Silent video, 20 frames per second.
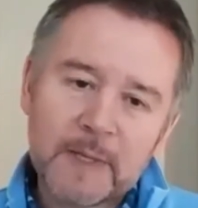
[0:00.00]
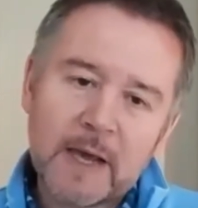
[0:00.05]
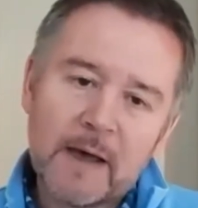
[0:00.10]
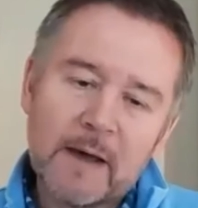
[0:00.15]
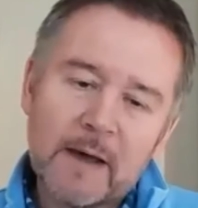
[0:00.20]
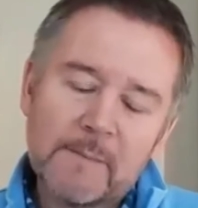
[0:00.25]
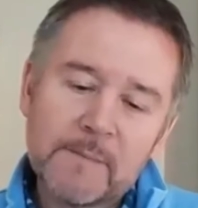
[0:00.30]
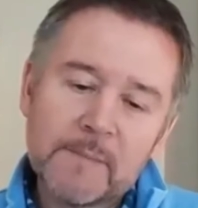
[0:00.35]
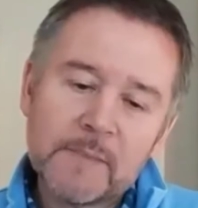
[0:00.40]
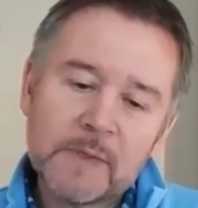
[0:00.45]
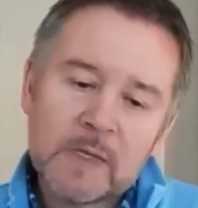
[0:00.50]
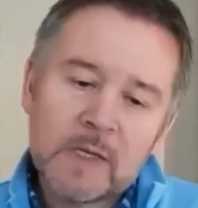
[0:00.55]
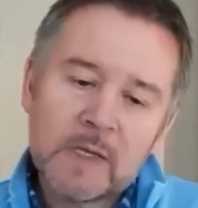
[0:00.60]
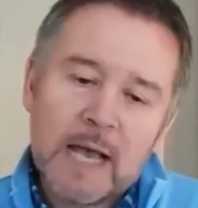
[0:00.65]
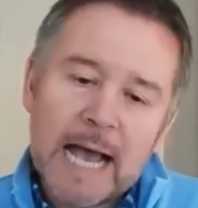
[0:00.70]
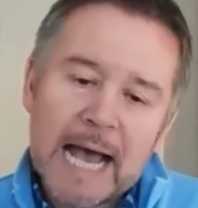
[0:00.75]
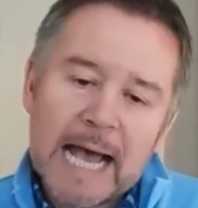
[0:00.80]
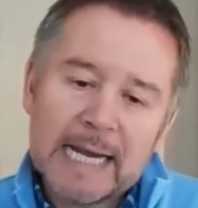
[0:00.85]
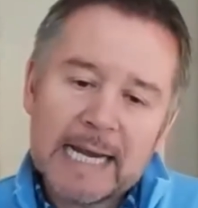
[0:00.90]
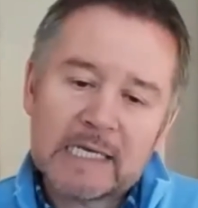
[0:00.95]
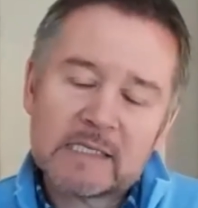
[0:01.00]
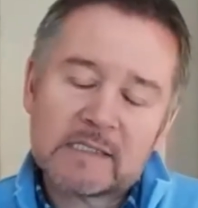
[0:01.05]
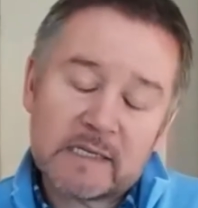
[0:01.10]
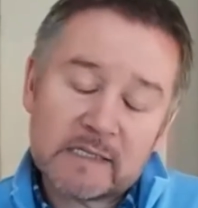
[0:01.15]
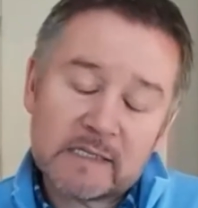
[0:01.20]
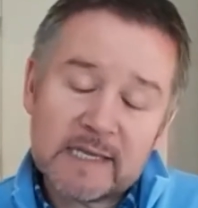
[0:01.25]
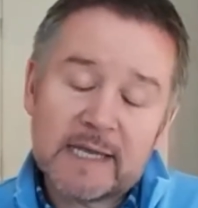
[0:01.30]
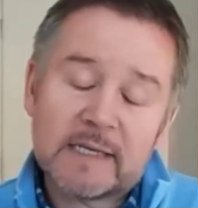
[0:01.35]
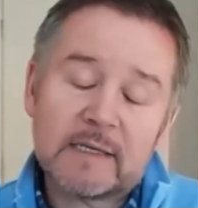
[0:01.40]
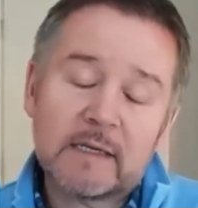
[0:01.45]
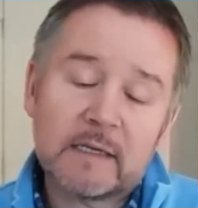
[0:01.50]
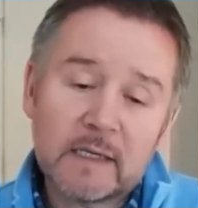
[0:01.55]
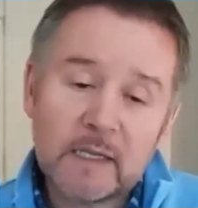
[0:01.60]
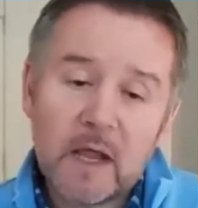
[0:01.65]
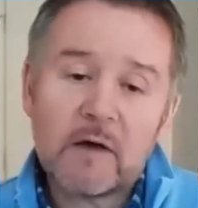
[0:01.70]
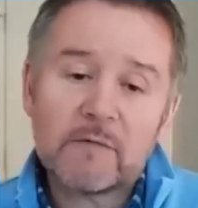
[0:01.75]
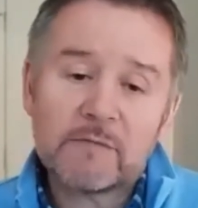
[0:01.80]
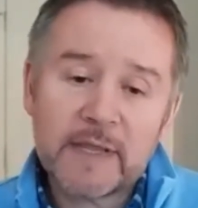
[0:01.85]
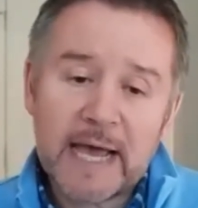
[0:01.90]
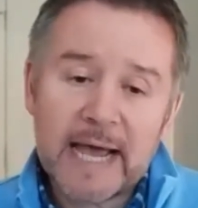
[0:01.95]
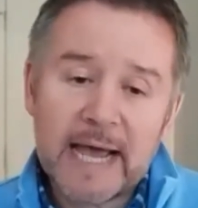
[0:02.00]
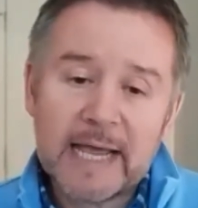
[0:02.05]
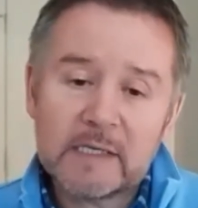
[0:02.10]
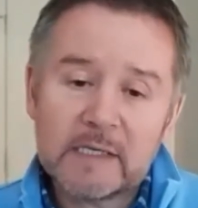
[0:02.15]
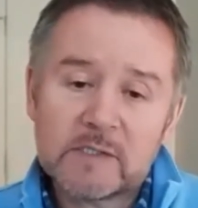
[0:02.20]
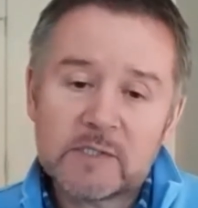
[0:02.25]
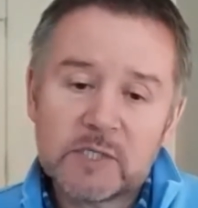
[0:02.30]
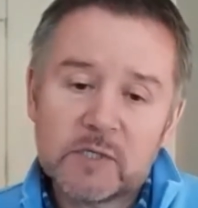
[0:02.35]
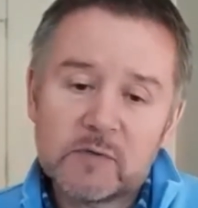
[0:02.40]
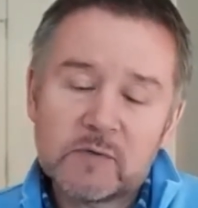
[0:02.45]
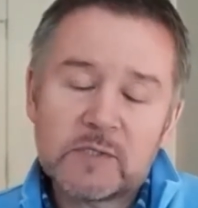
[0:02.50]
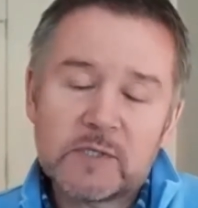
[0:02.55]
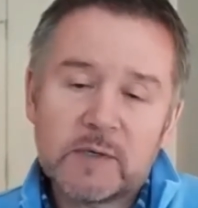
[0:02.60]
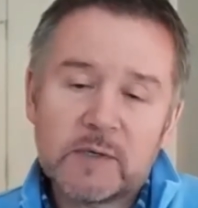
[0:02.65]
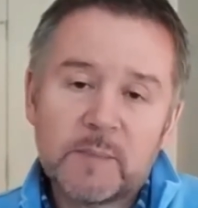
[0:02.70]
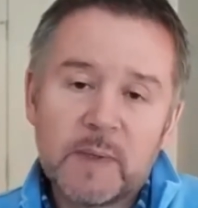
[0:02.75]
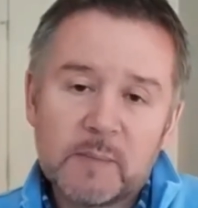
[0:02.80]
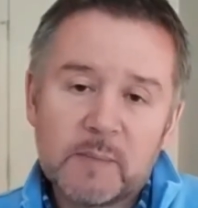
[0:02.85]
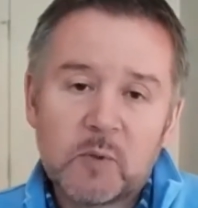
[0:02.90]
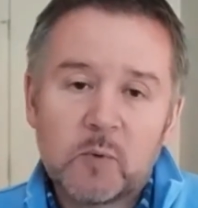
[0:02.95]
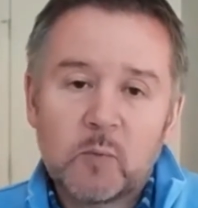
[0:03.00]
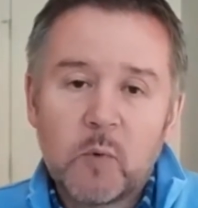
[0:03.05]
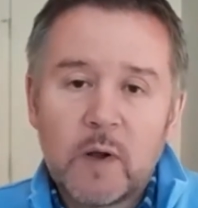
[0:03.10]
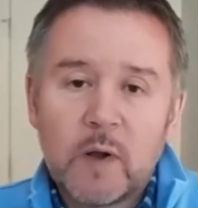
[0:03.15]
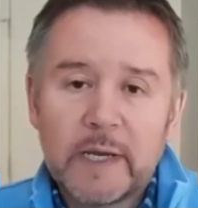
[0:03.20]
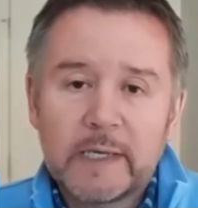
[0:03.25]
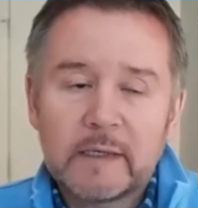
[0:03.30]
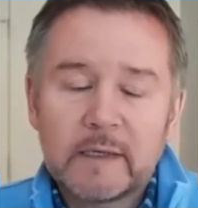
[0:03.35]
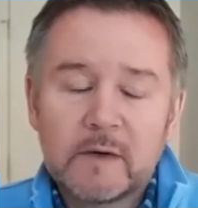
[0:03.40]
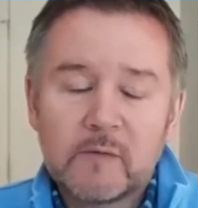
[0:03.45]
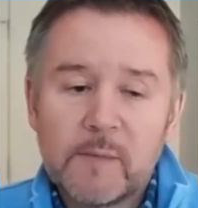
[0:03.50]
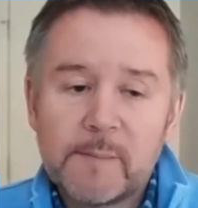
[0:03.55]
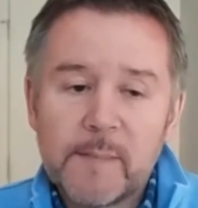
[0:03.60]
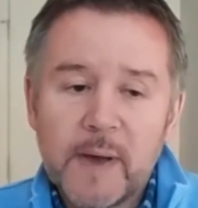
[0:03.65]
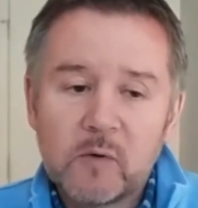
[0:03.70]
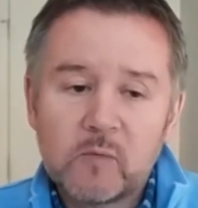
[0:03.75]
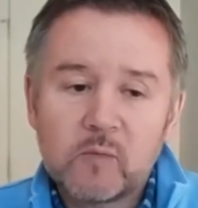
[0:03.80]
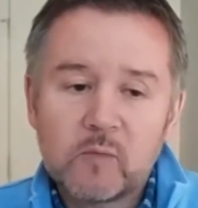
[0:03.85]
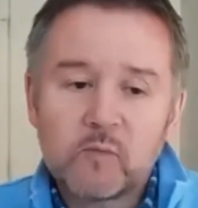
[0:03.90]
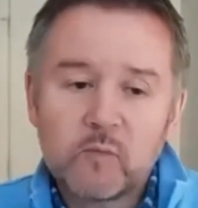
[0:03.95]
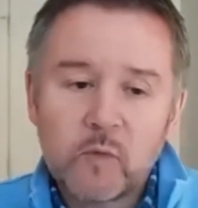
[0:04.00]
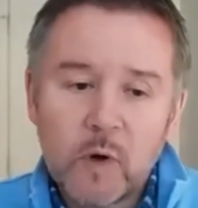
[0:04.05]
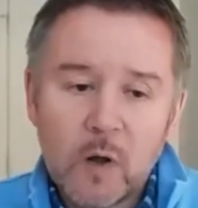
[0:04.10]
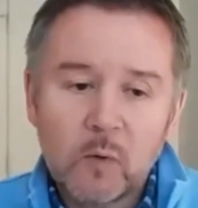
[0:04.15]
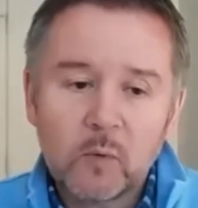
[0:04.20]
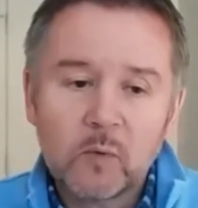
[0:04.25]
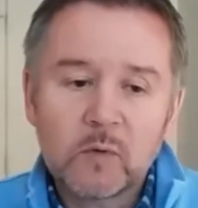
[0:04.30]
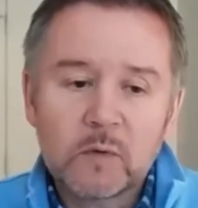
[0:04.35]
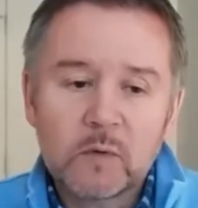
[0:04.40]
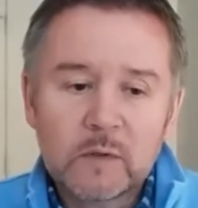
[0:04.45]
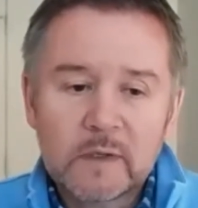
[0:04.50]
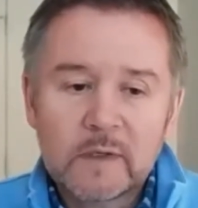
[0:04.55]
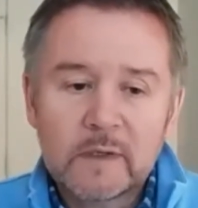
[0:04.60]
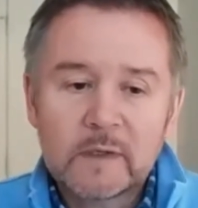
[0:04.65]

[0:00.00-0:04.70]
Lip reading: And as I said, a lot of that is due to people wanting a remote role.